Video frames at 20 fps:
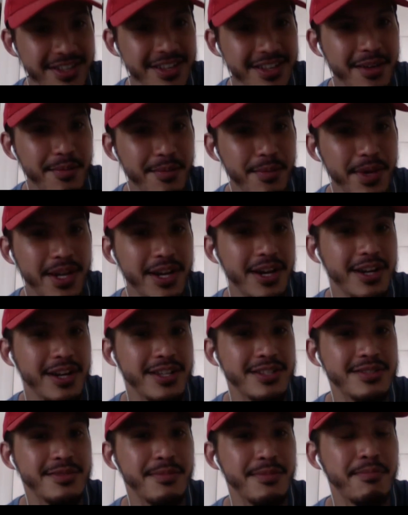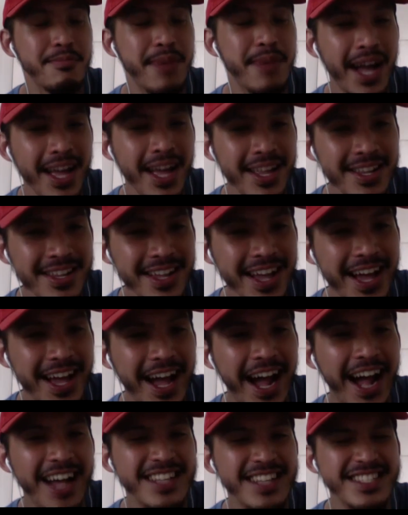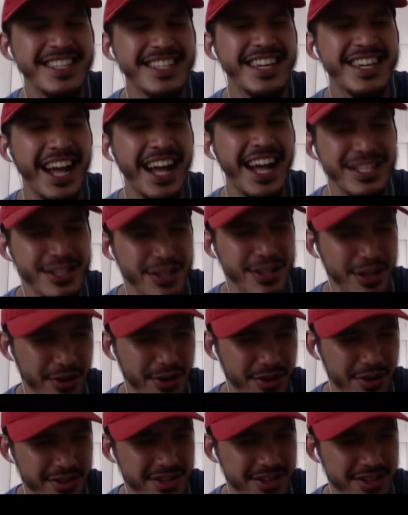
because man has catalog.